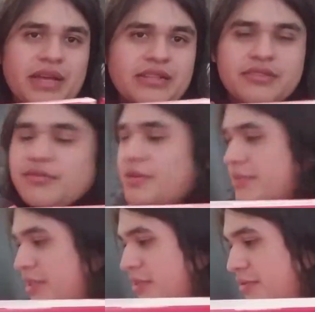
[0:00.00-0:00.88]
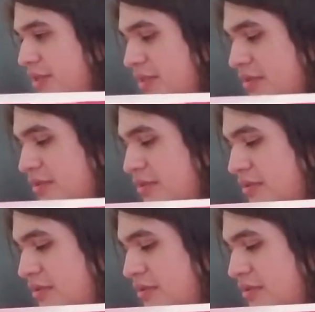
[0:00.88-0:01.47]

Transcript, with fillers: I don't know what I'm gonna do with this.